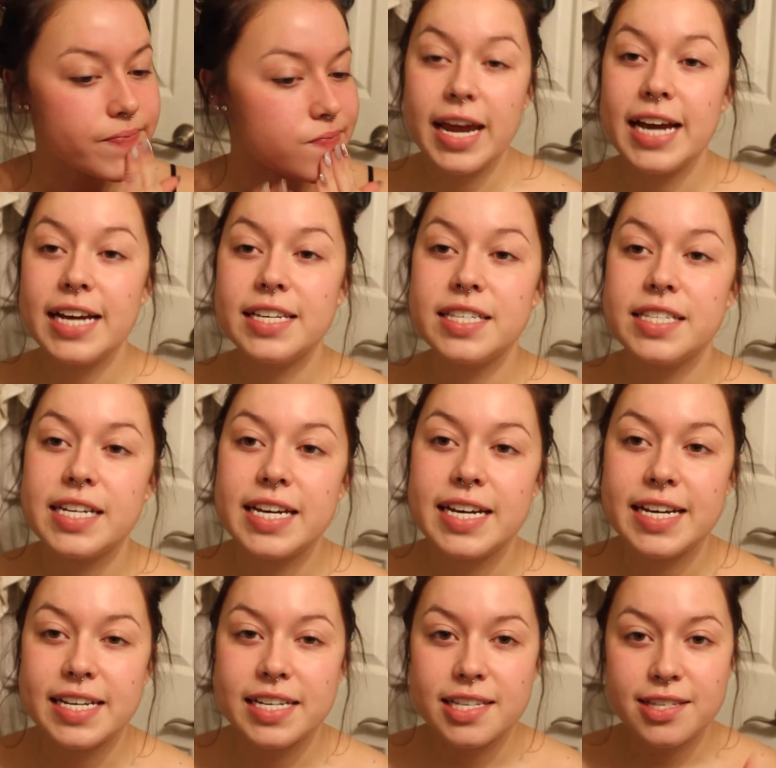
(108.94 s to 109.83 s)
Next
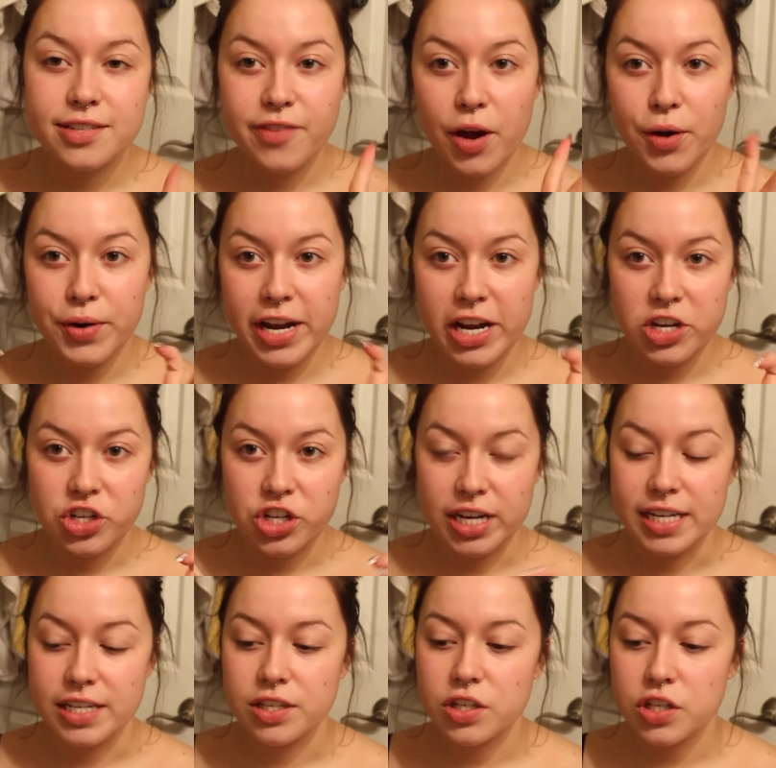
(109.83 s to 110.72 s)
is
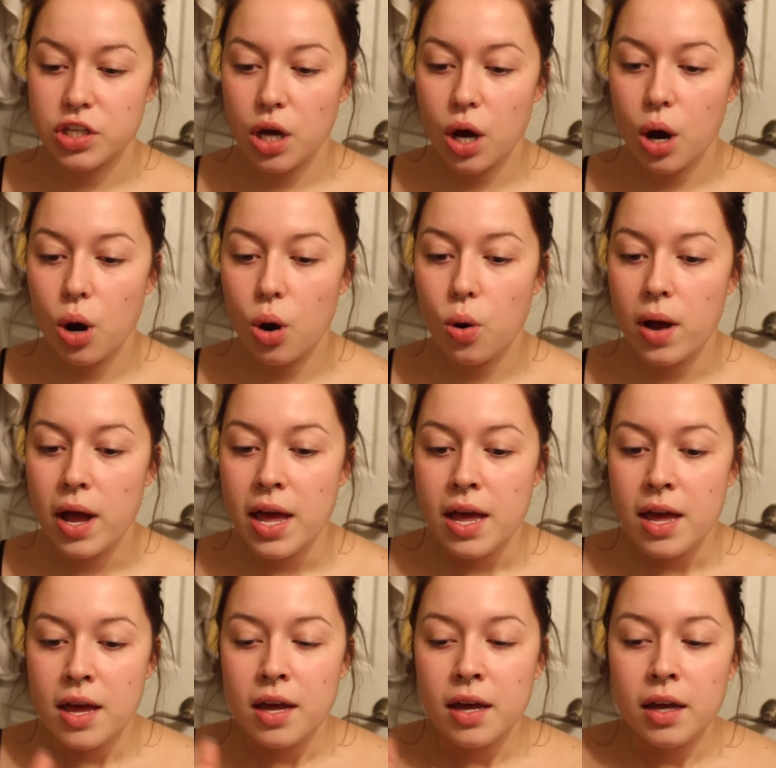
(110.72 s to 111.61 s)
foundation. So
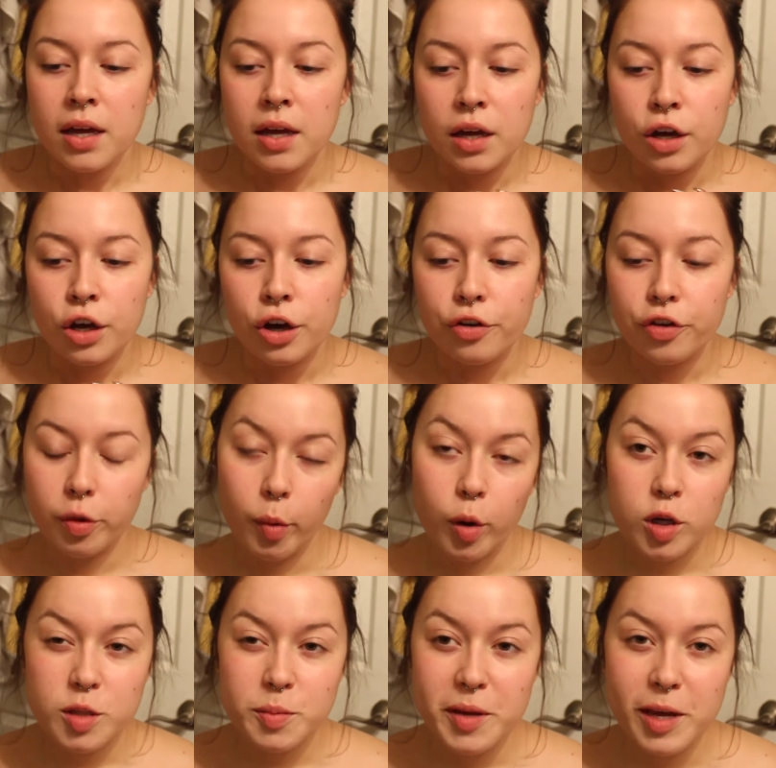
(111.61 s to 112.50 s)
for
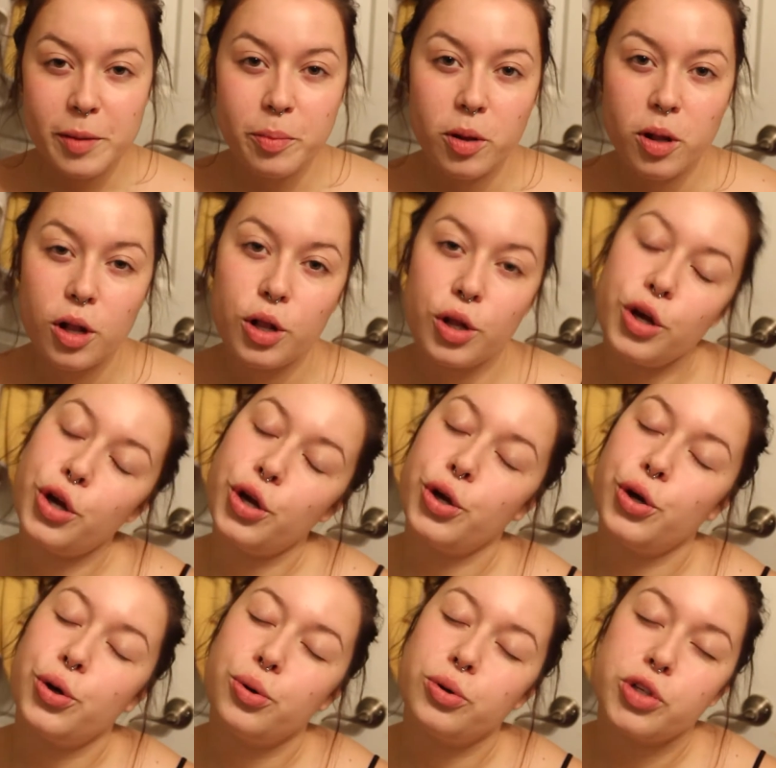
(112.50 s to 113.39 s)
most people
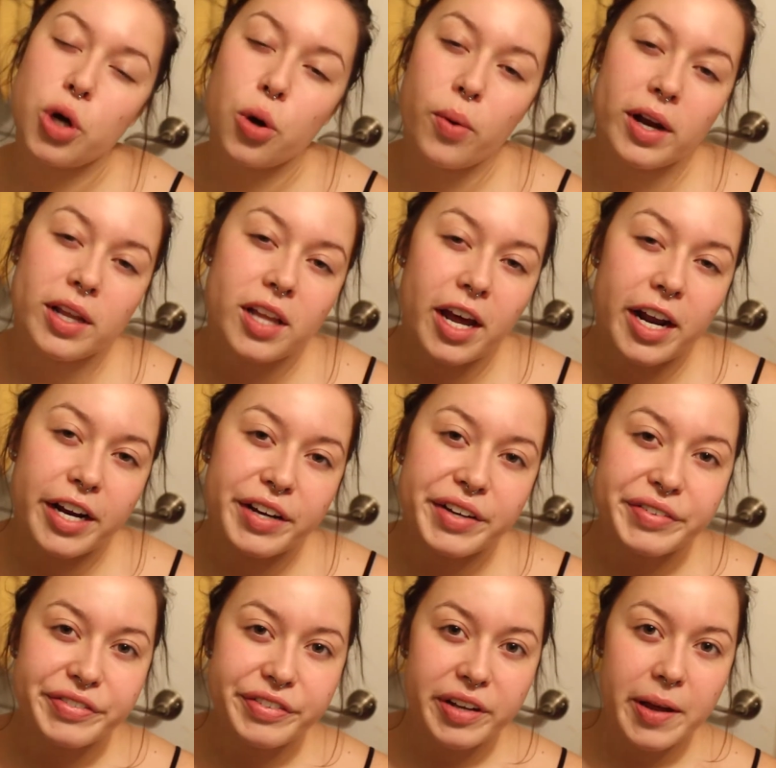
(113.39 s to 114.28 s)
who don't wear a lot
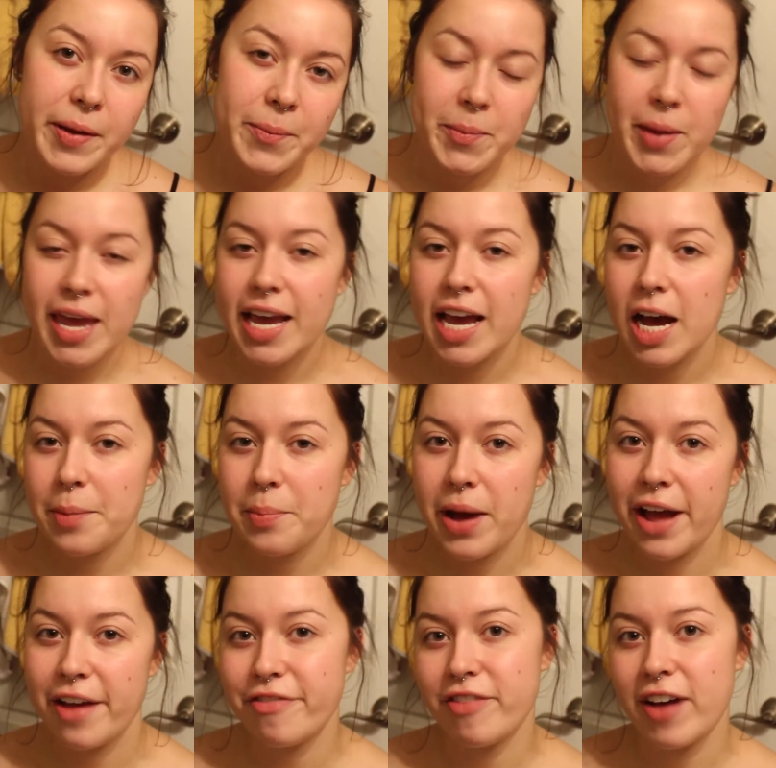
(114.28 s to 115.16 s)
of makeup,
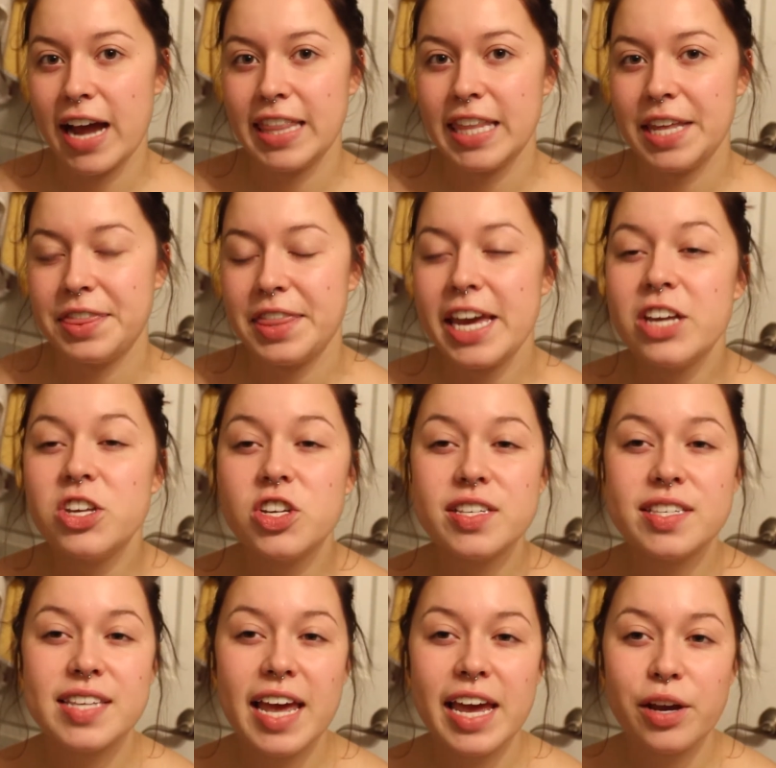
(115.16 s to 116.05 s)
I find that they
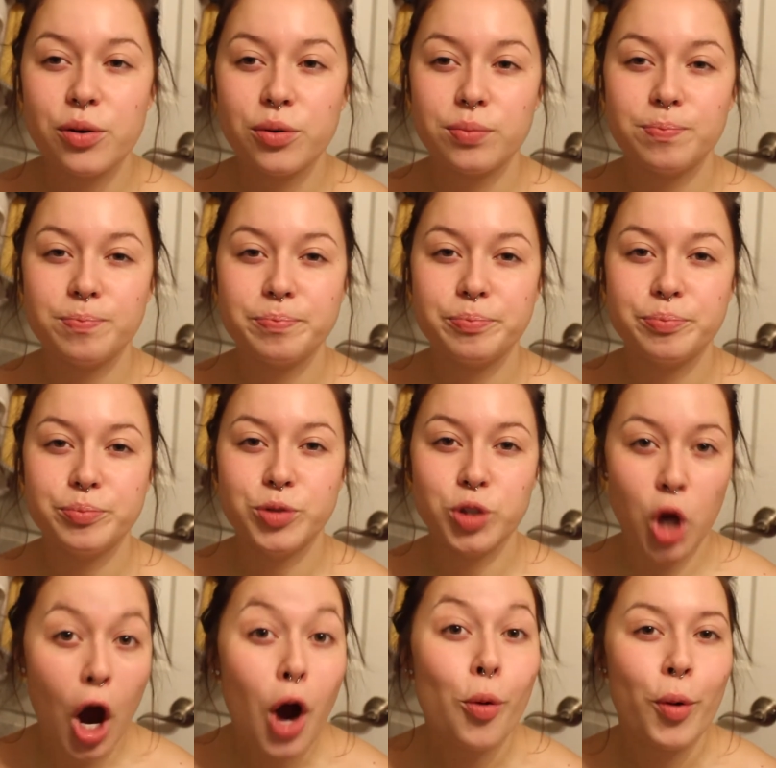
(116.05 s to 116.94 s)
just like
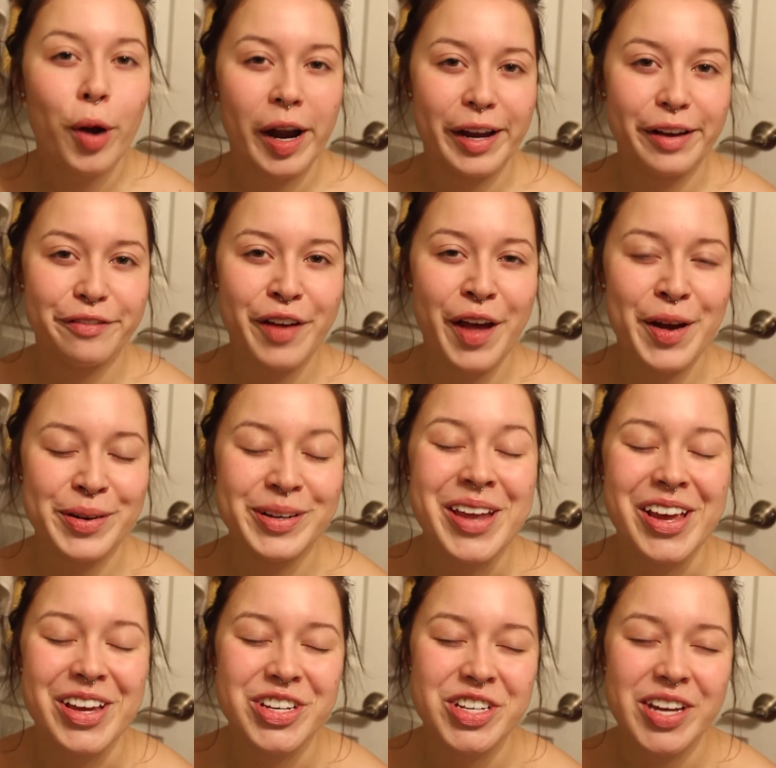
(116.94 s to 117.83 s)
not wearing
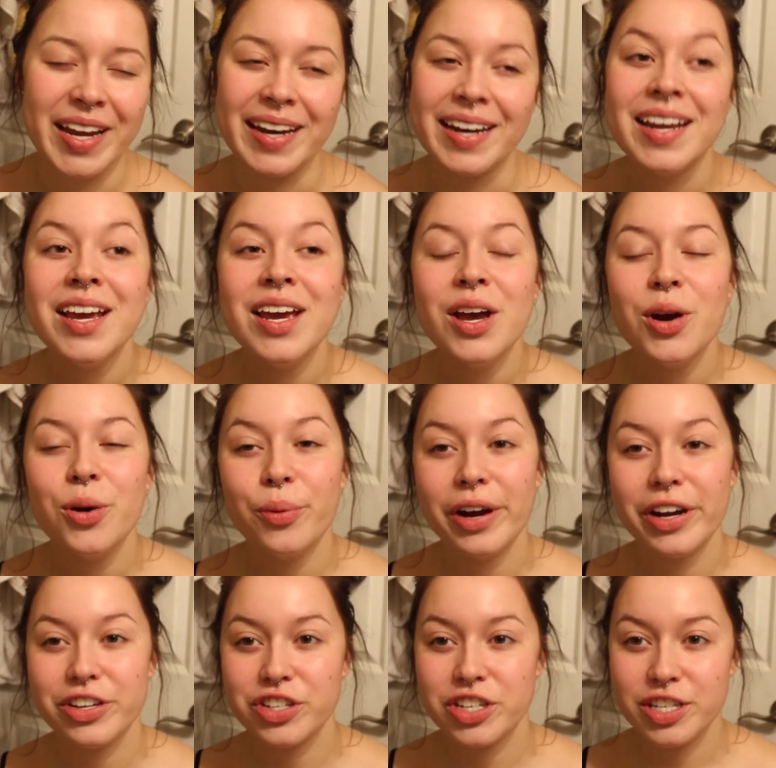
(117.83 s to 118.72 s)
foundation,
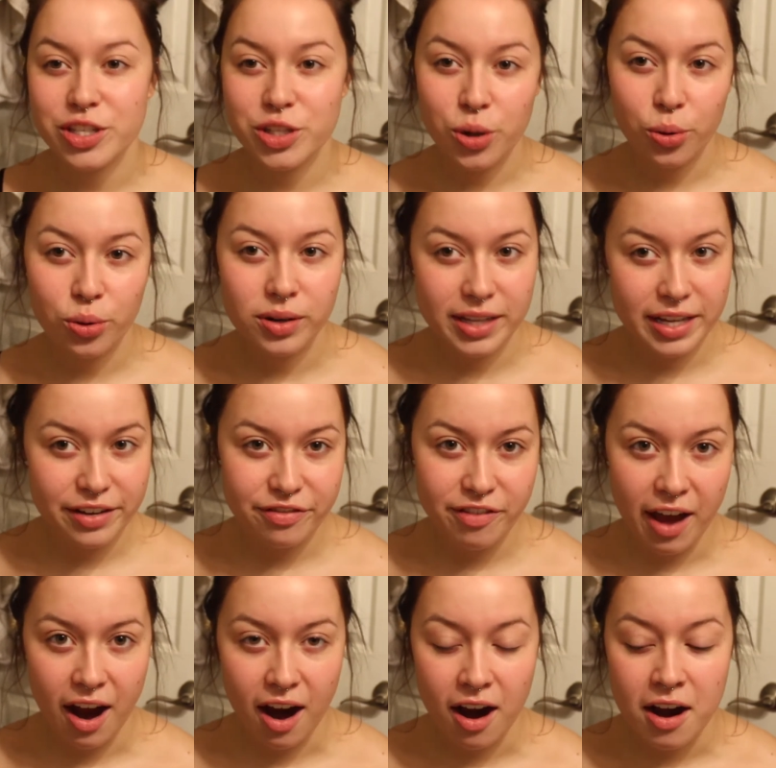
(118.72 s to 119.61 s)
which is totally
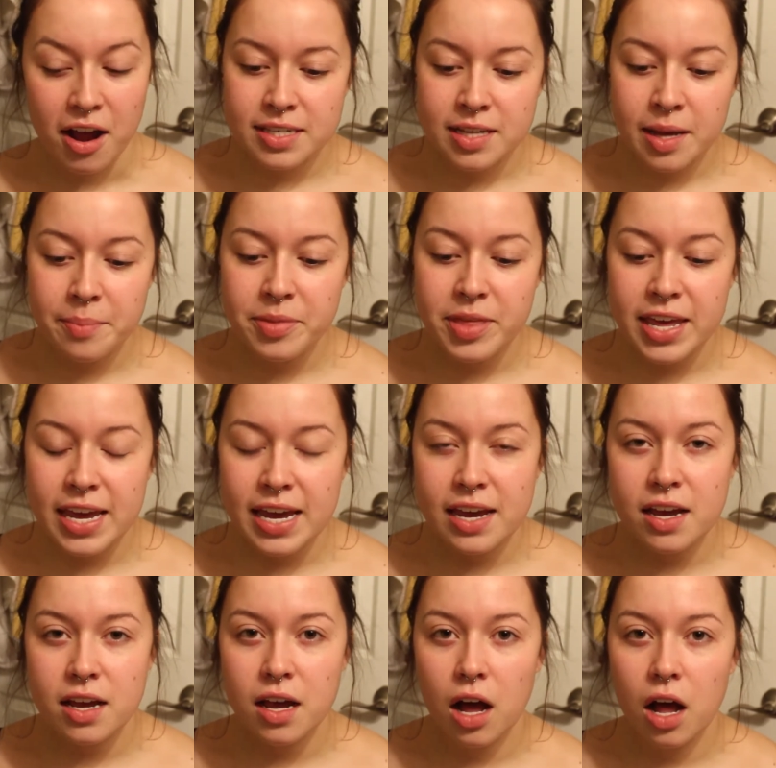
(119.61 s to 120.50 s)
fair.
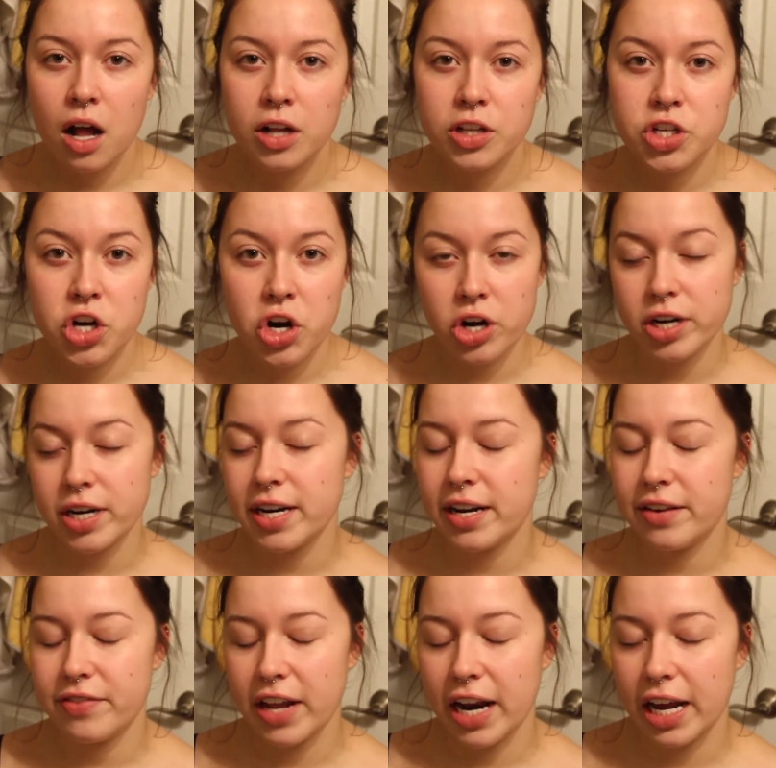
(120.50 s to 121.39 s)
Something
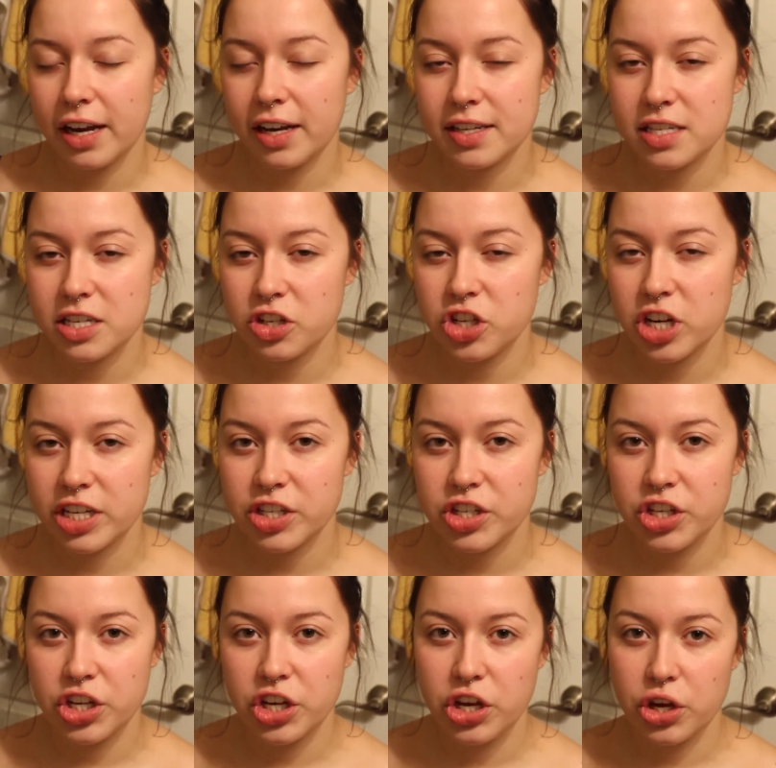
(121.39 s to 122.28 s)
alternative that I could
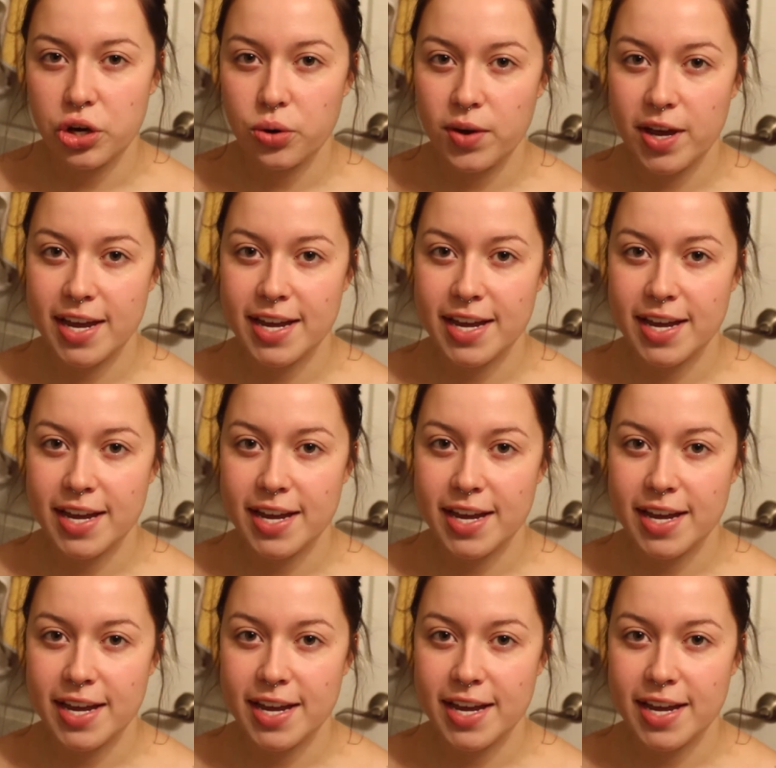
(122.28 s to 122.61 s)
suggest to you